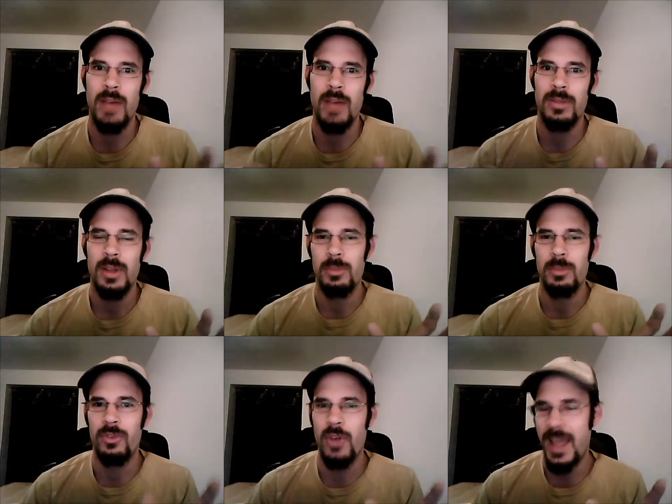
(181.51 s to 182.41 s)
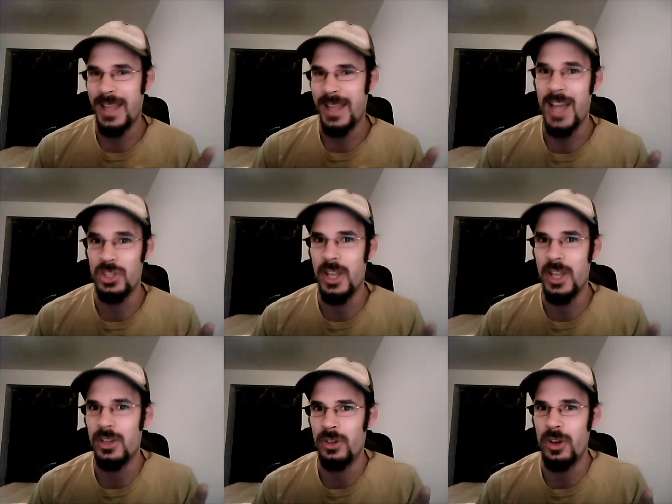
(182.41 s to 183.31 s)
have, before you have to actually
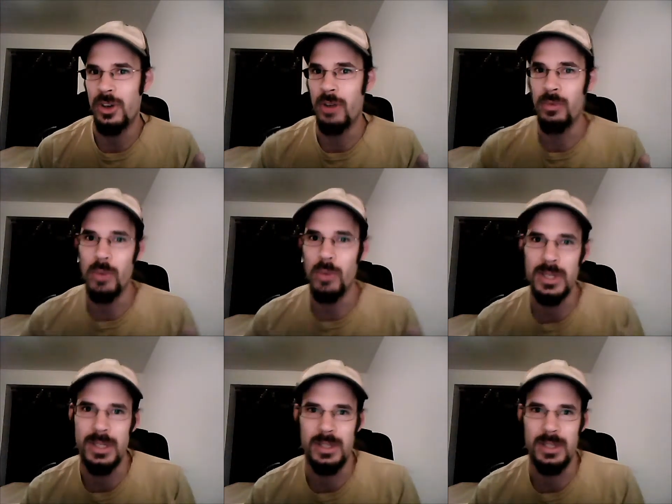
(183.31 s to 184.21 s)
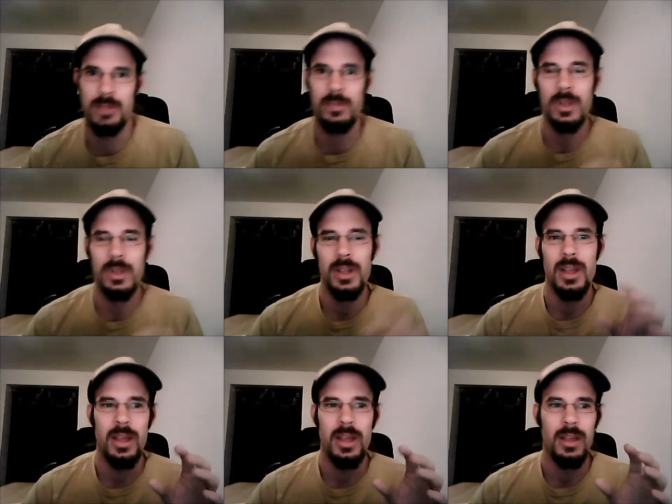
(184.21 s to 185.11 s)
enter in a card for one system
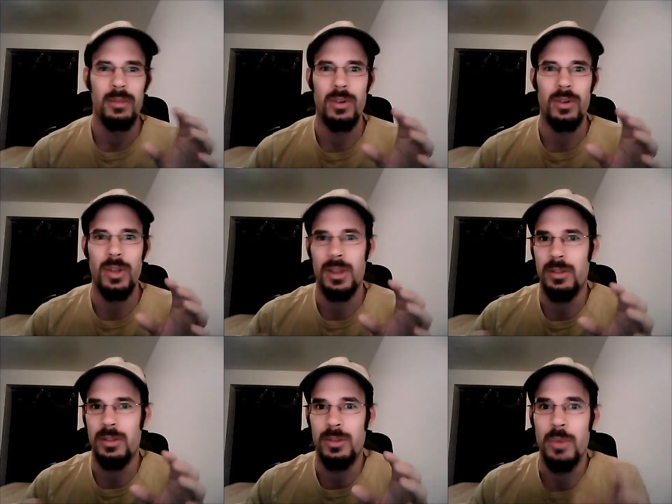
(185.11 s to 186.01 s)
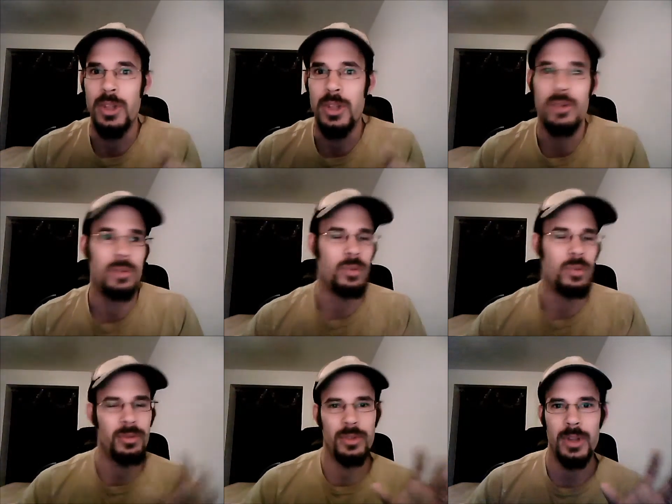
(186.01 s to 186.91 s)
for like the Wii U and
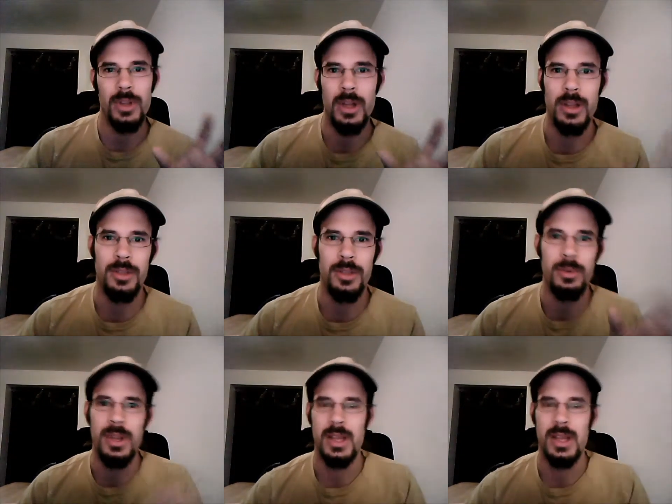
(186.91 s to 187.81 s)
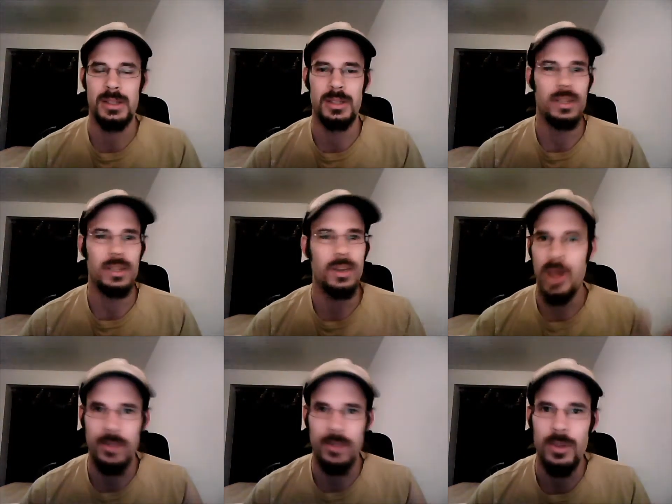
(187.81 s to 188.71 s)
one for the 3DS. You don't
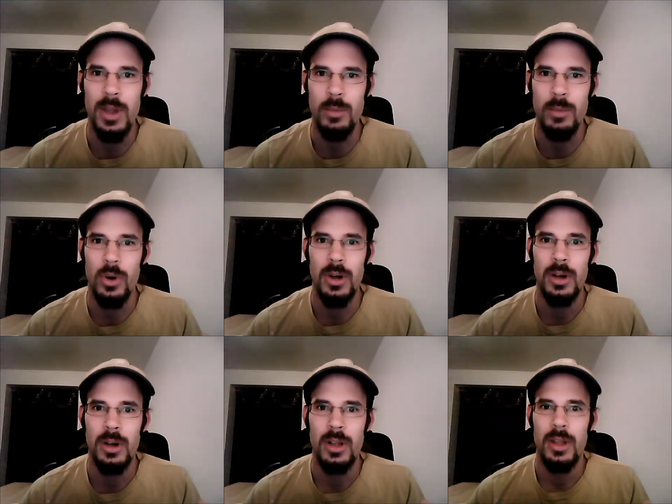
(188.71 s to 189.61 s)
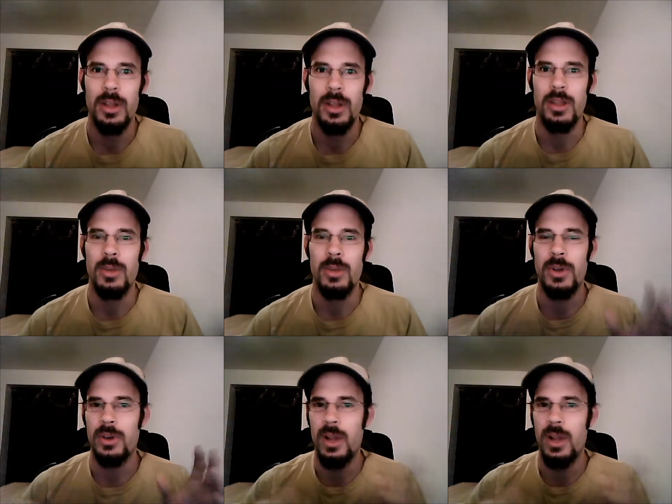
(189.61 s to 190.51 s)
have to do that anymore. You
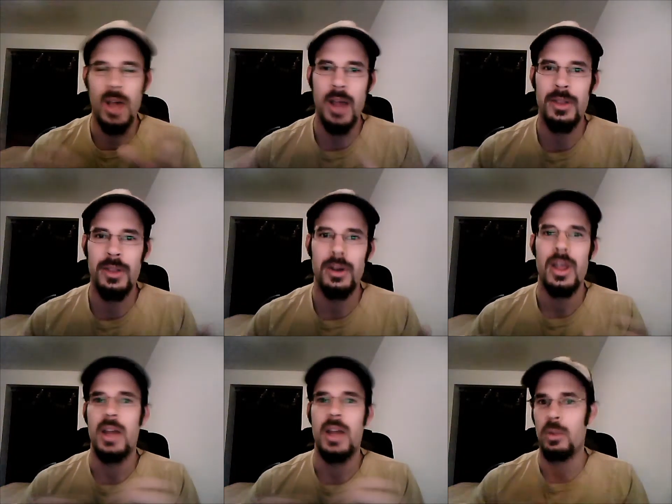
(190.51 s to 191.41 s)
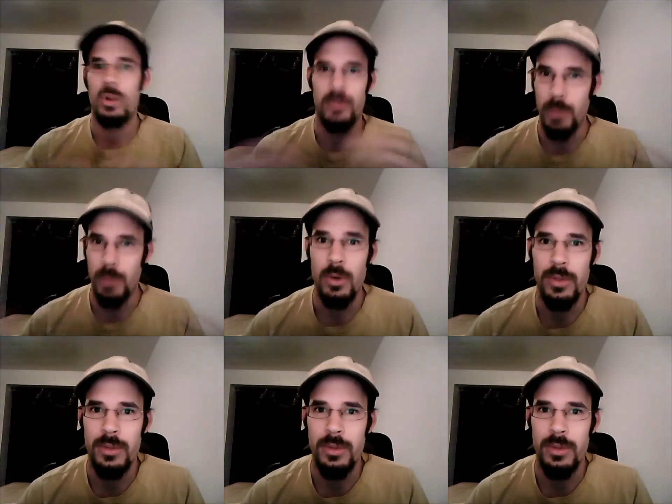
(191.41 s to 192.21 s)
enter it on either and it'll work for both,